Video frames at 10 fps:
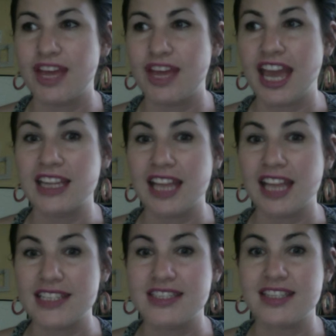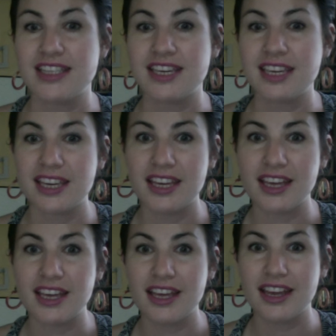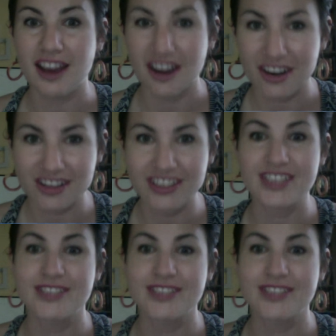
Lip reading: unless the art is